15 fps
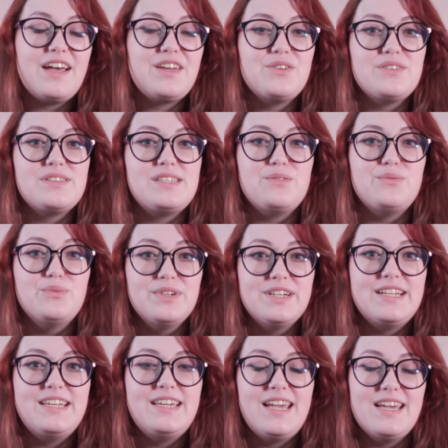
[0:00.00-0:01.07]
accuracy
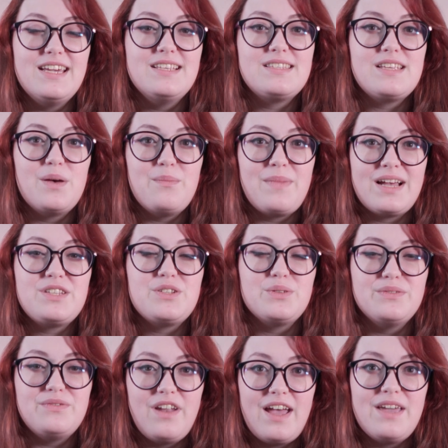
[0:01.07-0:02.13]
really is a
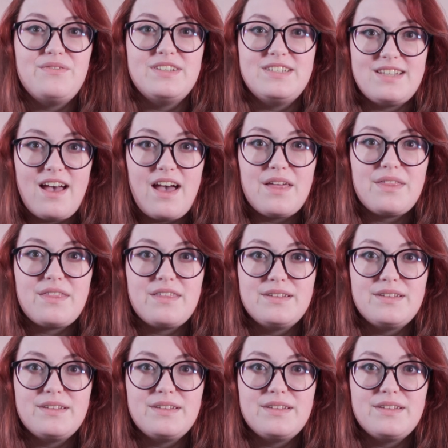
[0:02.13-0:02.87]
matter of life and death.